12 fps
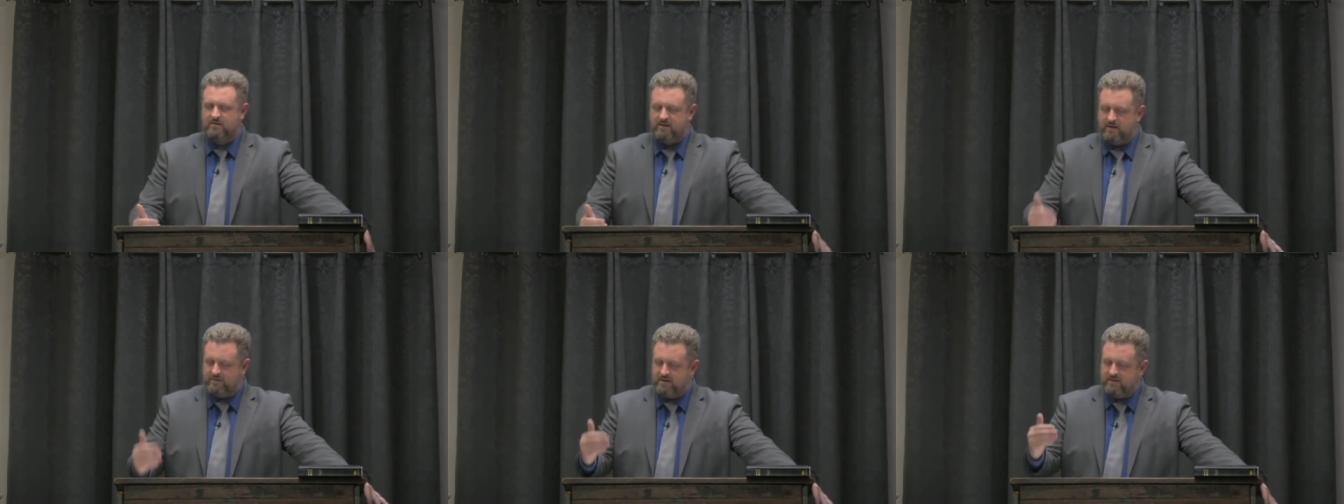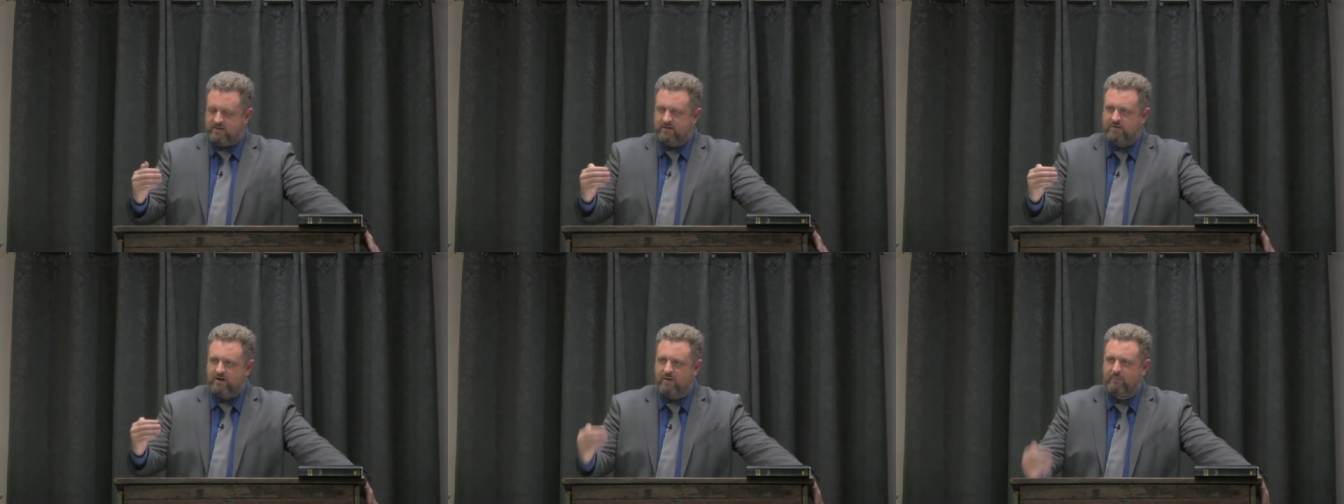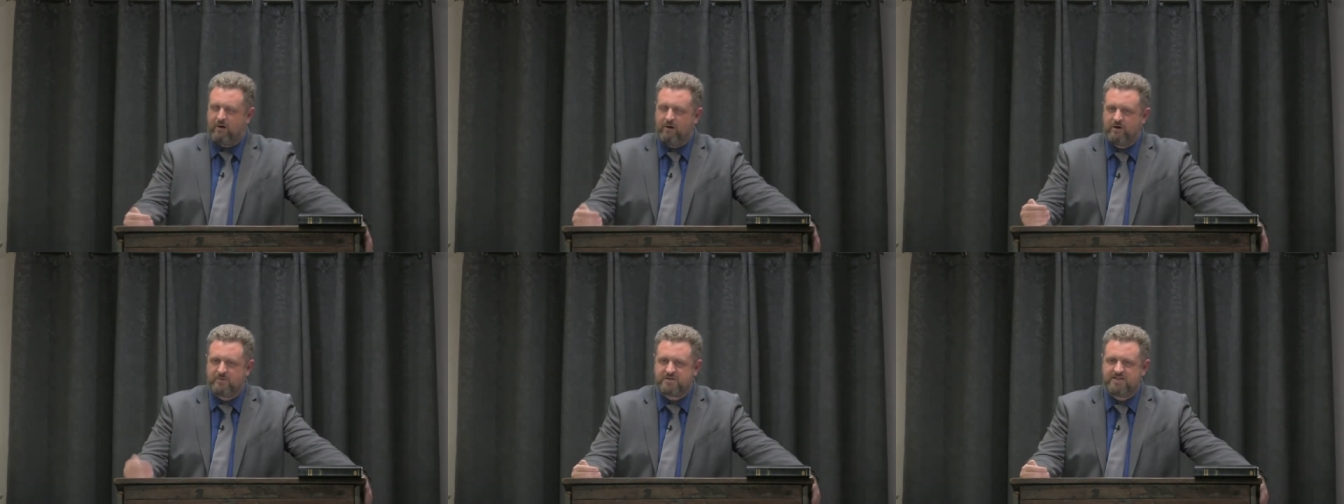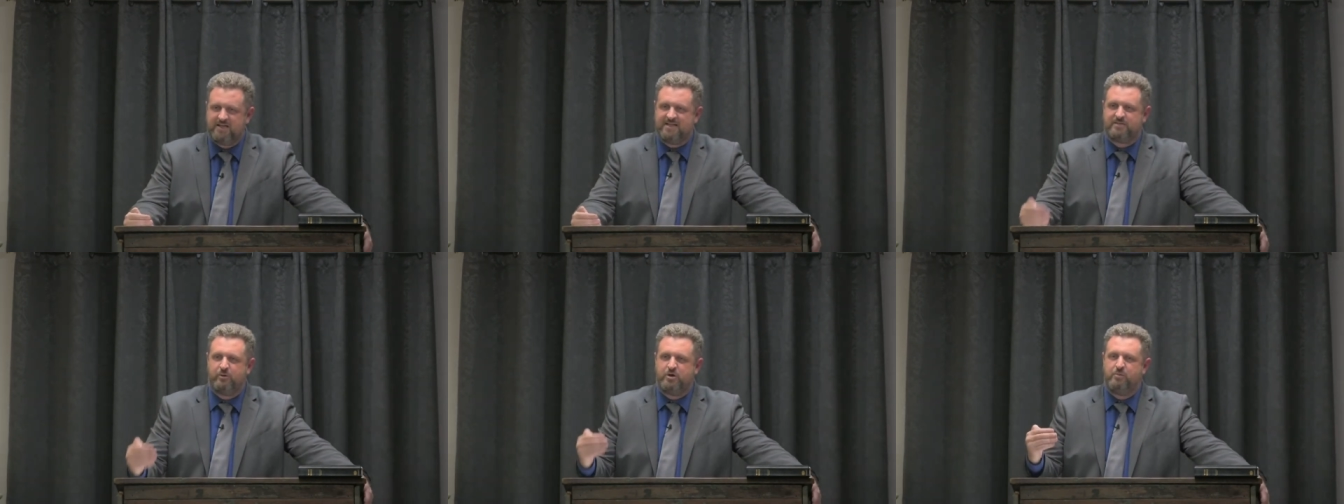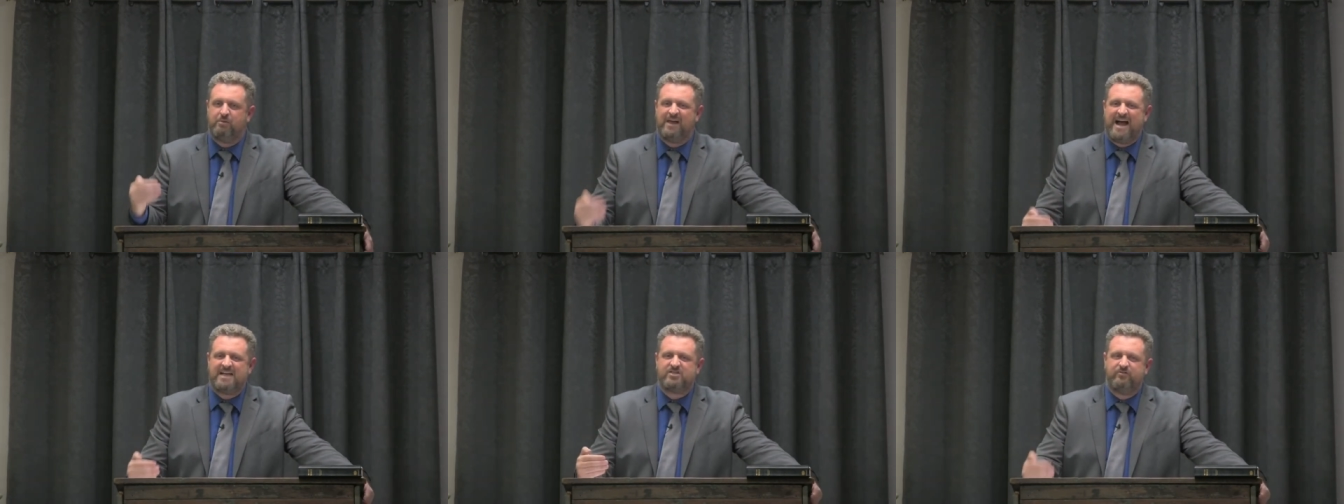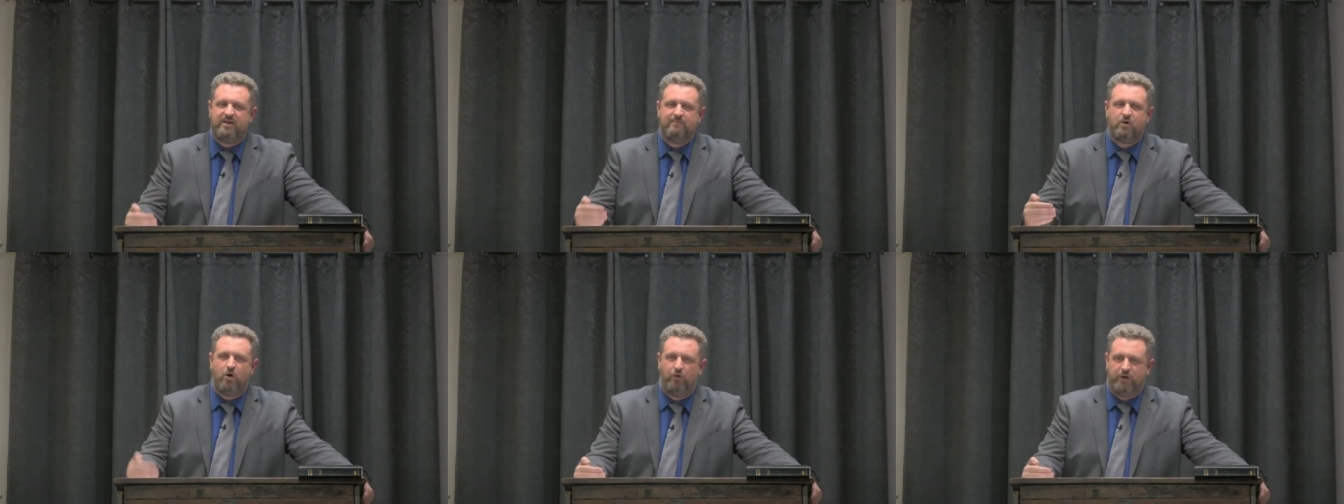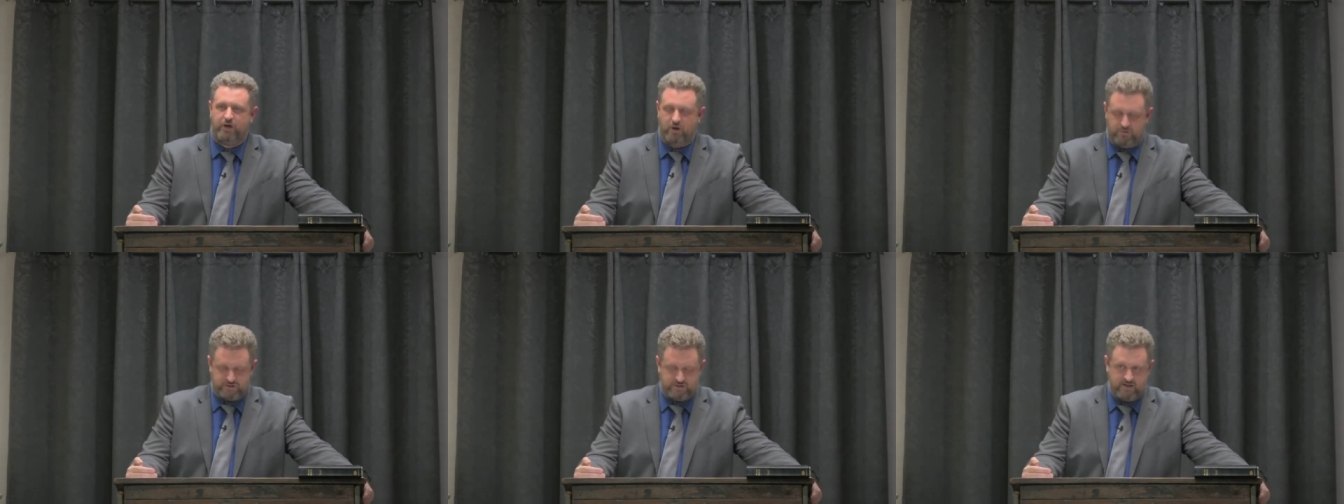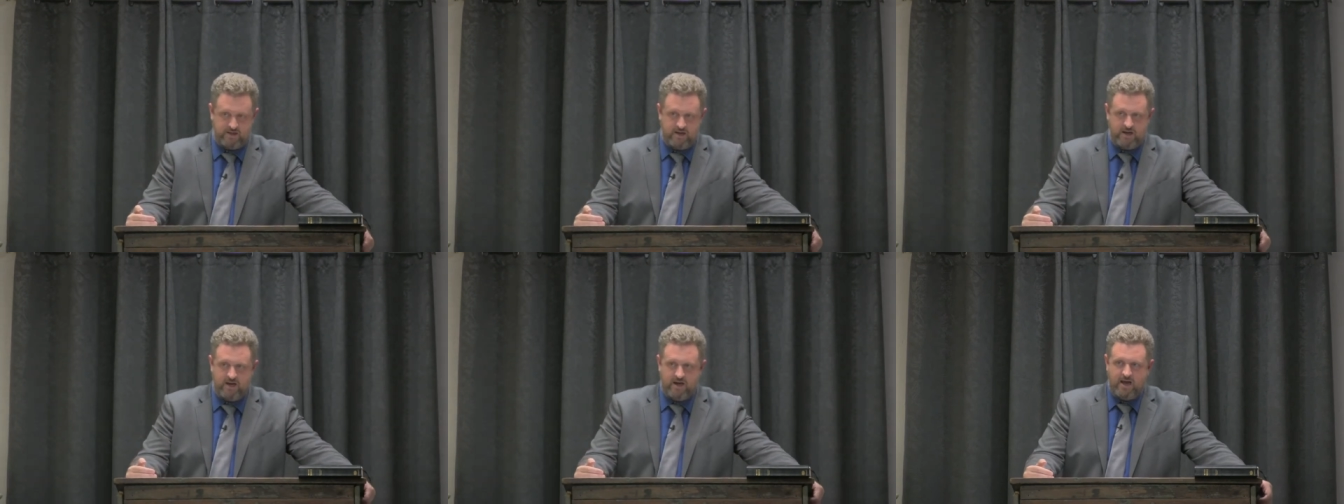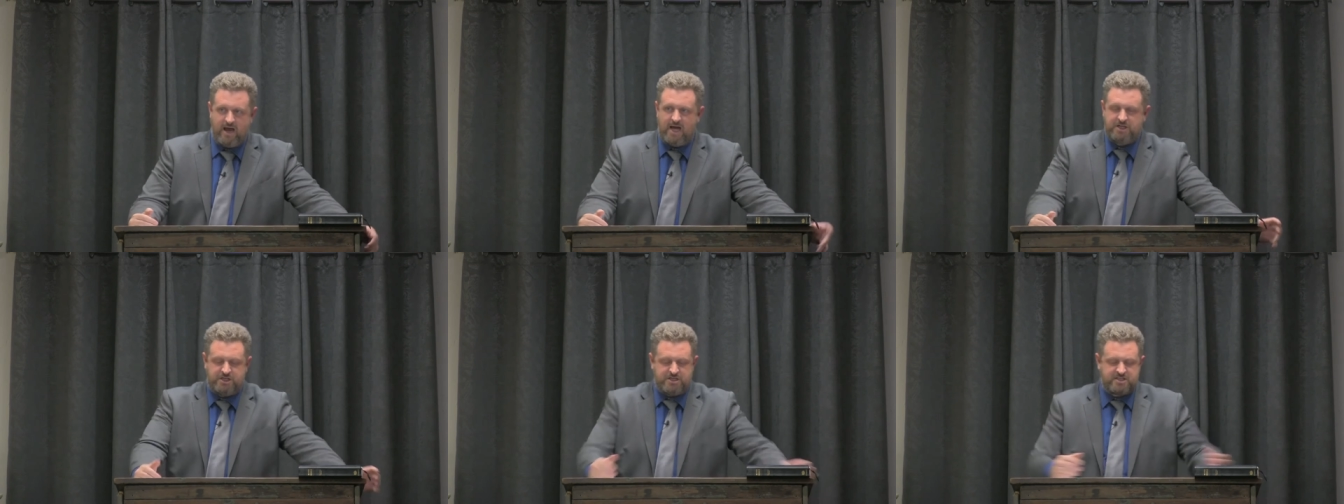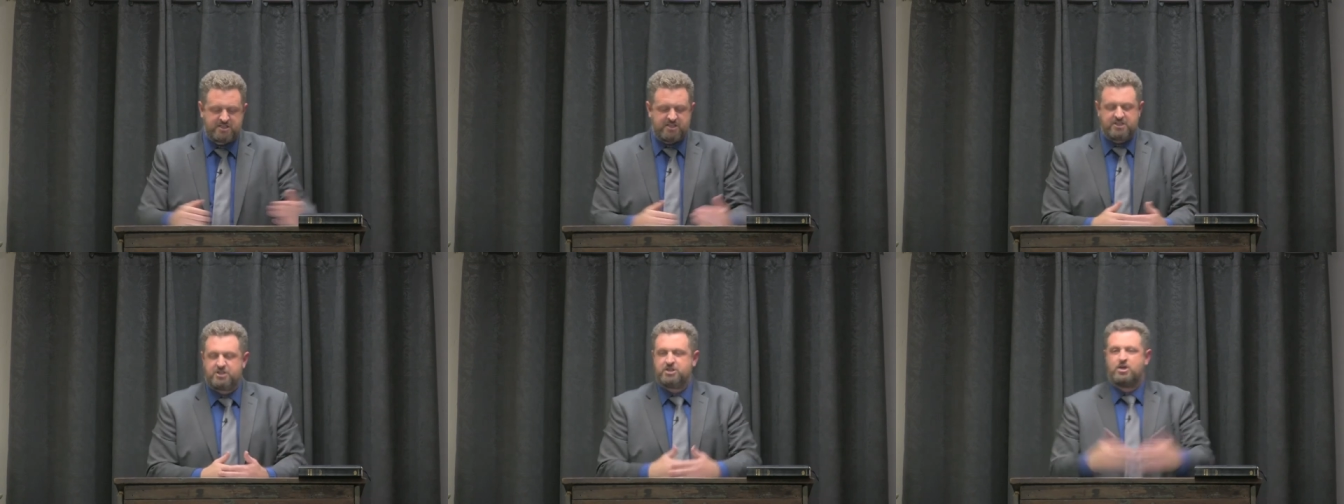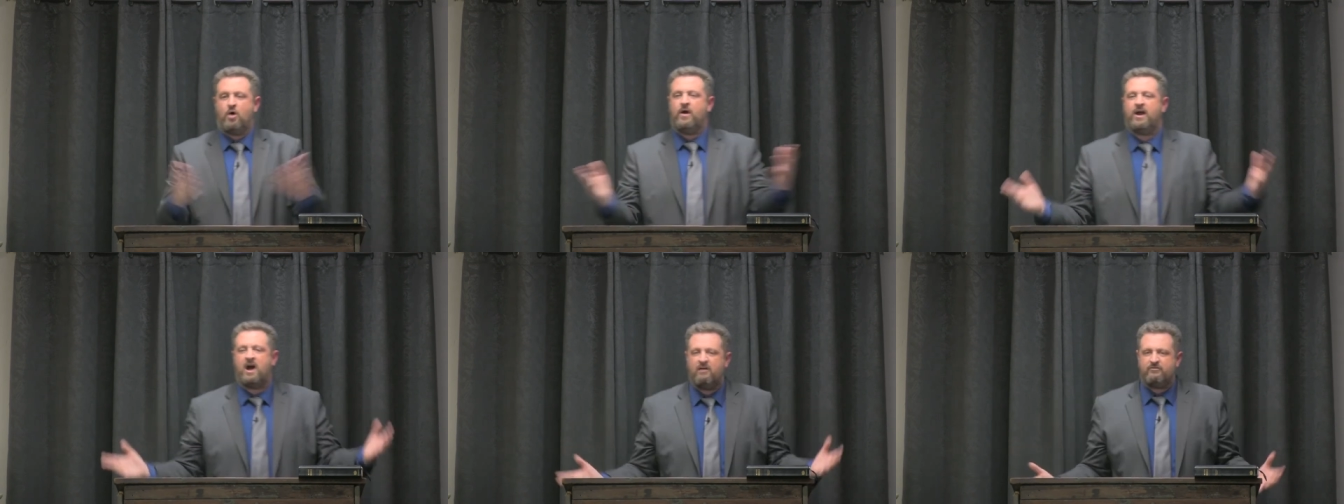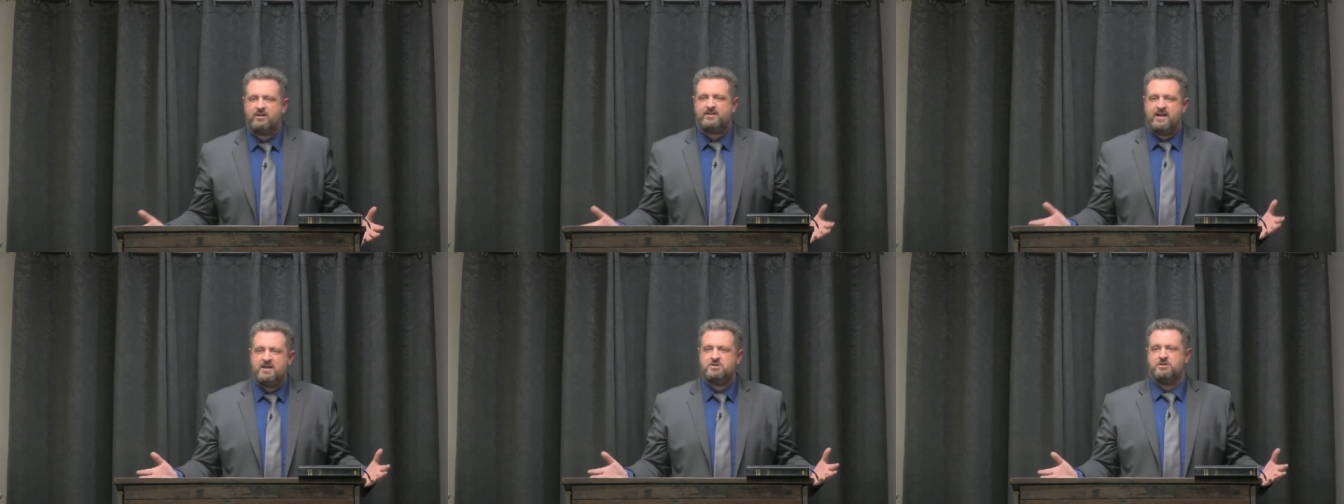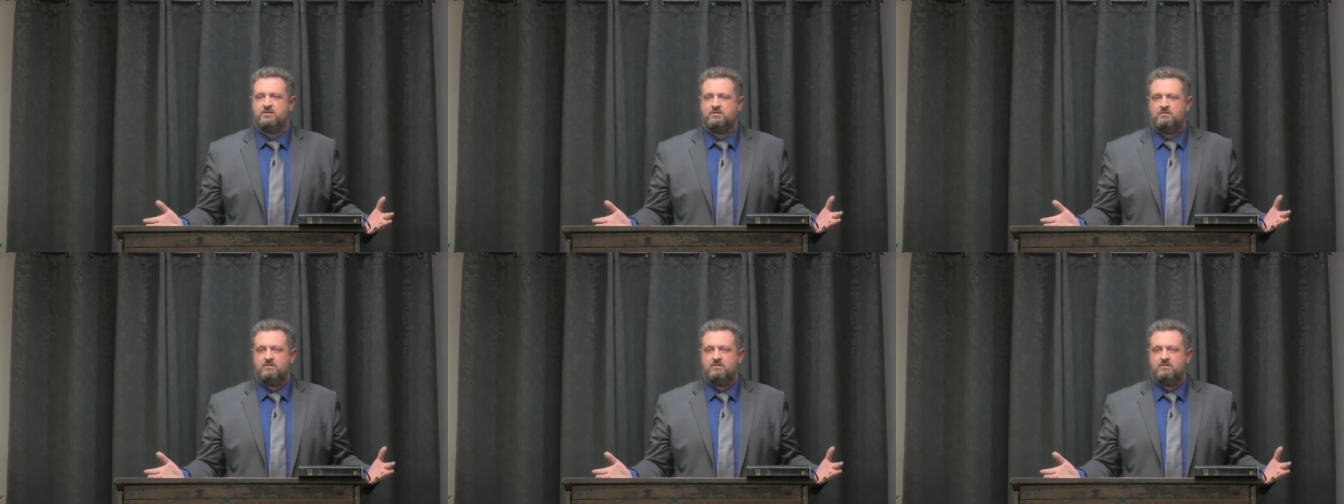The, the, the, the unpardonable sin is when you blaspheme the Holy Ghost. And Jesus isn't just going off in a tangent.